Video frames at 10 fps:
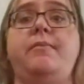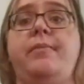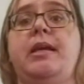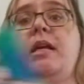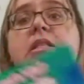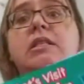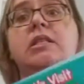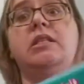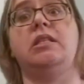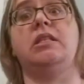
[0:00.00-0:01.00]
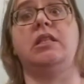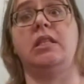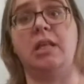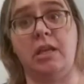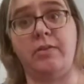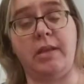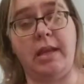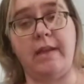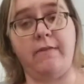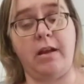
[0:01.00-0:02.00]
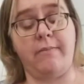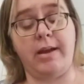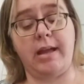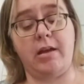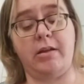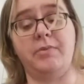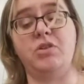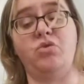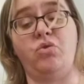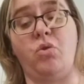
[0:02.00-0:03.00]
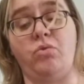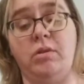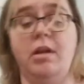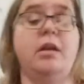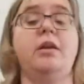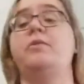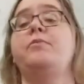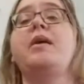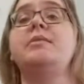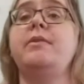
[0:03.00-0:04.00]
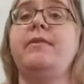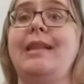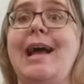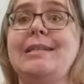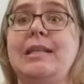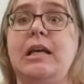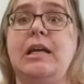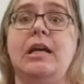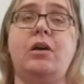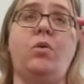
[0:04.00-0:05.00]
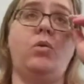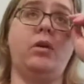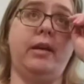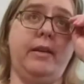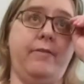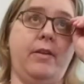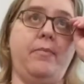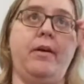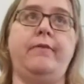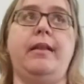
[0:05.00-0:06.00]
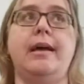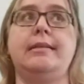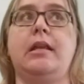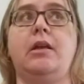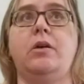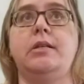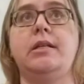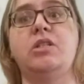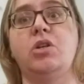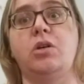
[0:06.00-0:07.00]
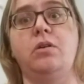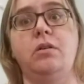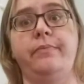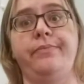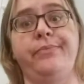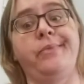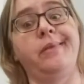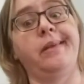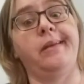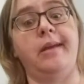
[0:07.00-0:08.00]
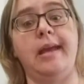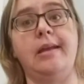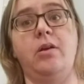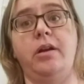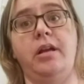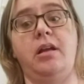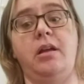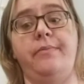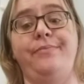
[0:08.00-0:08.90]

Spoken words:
because they never got back out. It was too cold. Reminds me of Alaska, or even above Alaska, the Arctic Circle, Antarctica.